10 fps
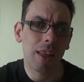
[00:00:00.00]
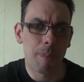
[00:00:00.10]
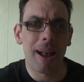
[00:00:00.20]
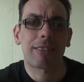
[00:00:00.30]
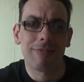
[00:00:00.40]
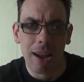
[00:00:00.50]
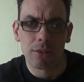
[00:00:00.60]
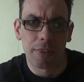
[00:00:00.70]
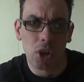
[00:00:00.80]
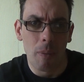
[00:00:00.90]
background
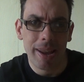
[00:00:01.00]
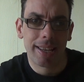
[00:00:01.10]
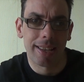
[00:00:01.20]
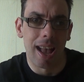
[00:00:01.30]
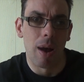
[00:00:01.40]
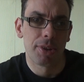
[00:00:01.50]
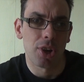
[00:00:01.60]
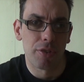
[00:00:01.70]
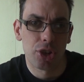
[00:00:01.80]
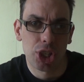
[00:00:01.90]
to the comic, which
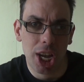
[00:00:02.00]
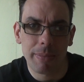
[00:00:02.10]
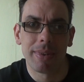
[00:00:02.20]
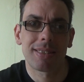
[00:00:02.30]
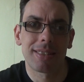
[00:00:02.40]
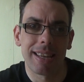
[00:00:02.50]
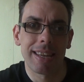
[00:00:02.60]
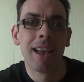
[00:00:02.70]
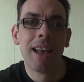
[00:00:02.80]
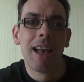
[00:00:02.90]
I've
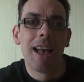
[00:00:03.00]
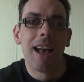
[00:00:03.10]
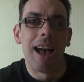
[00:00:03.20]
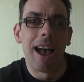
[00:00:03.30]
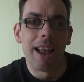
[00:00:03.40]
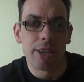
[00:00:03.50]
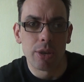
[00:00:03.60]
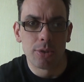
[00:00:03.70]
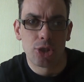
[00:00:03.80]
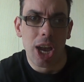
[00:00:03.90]
shamelessly
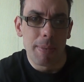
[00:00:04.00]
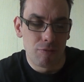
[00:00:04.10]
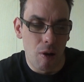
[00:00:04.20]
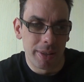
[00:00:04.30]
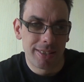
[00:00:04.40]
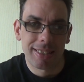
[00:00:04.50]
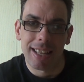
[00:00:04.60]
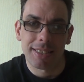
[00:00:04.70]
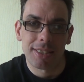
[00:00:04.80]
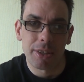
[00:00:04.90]
used James Roberts'
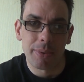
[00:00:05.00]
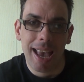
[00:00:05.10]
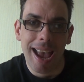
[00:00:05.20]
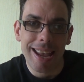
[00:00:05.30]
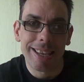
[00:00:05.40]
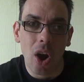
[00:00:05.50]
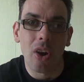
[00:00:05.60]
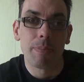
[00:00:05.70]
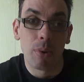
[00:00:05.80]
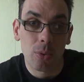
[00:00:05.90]
Classics UK
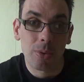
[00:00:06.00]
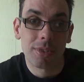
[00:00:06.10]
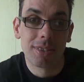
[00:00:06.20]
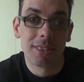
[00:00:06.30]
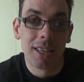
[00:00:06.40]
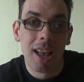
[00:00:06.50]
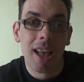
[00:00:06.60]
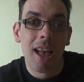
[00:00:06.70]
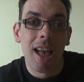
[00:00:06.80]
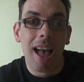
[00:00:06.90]
guidebooks
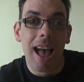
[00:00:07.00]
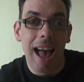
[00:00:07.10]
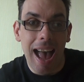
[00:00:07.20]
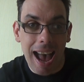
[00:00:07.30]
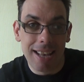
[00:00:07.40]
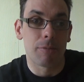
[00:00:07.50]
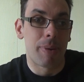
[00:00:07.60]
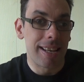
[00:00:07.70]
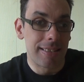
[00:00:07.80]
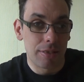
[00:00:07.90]
as a
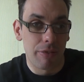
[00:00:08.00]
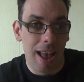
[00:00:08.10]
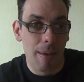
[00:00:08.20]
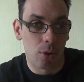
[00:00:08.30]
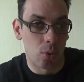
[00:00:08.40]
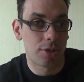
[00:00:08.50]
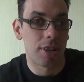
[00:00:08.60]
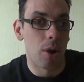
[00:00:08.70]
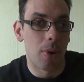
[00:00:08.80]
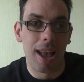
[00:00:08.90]
basis for that, but
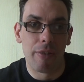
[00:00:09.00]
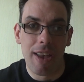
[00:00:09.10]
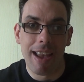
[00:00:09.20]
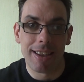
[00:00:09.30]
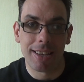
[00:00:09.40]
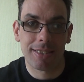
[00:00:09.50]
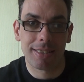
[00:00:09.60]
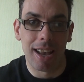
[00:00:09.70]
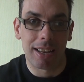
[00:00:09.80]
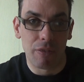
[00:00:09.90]
also various
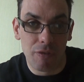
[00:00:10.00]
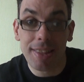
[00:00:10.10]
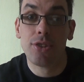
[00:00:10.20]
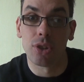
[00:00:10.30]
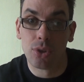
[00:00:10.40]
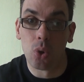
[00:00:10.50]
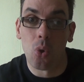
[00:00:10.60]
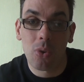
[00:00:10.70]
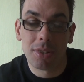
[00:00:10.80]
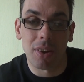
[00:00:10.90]
convention
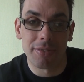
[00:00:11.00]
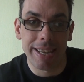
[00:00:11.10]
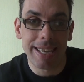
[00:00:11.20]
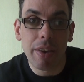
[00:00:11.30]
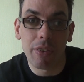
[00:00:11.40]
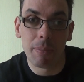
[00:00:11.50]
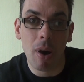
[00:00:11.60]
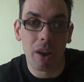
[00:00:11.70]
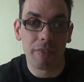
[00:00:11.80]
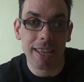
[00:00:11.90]
talks, obviously given
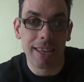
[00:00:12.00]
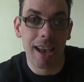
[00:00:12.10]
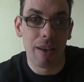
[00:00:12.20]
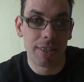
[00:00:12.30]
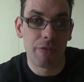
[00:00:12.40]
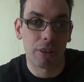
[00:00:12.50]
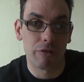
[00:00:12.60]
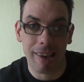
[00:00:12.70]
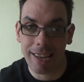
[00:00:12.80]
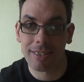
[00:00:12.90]
by the different
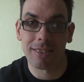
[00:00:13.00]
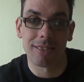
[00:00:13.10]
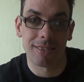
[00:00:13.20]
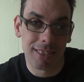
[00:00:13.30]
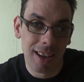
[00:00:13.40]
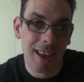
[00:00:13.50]
creators,